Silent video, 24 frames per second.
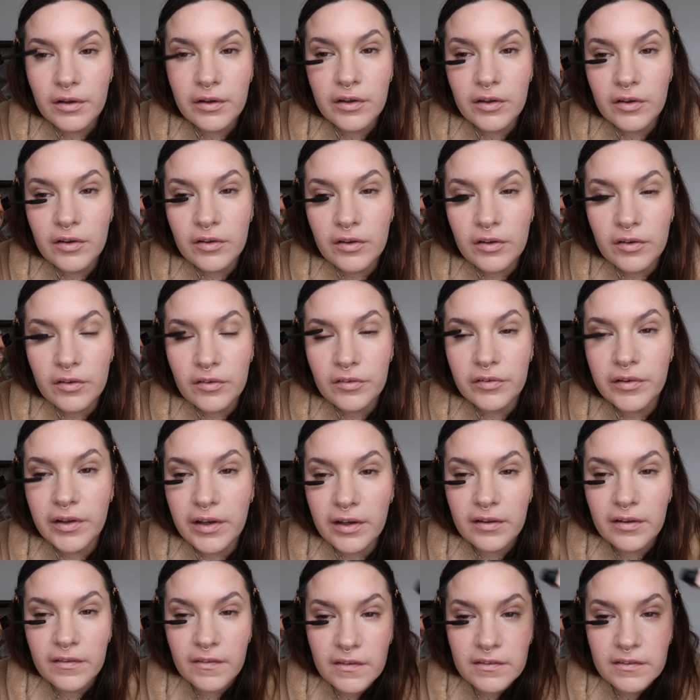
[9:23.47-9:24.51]
you're
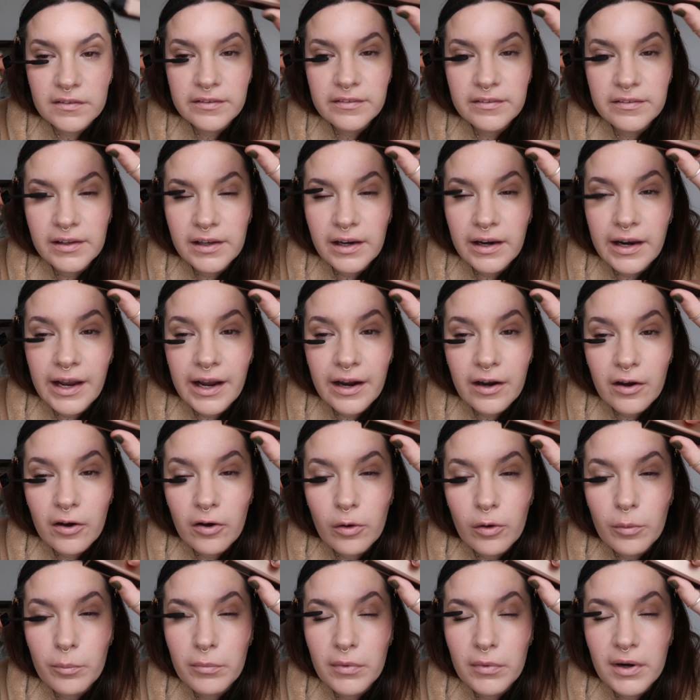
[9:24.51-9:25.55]
using, this is the
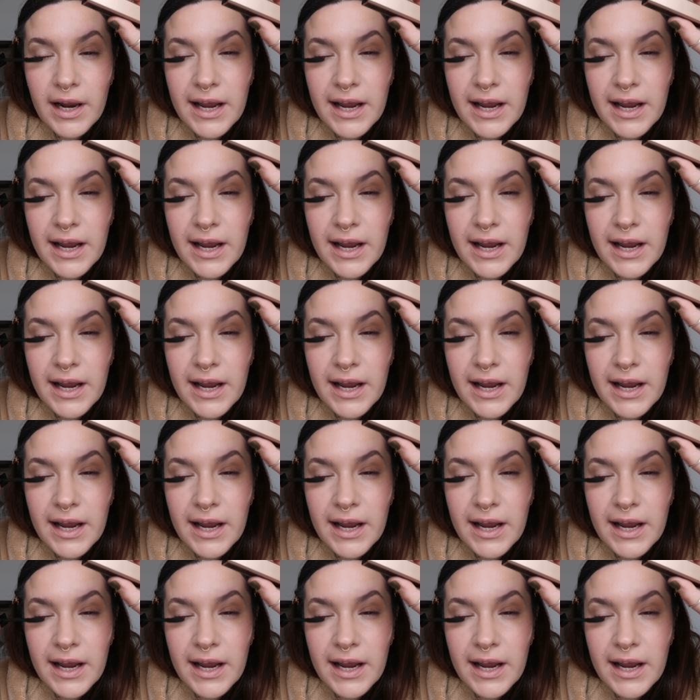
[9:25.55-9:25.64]
Lancome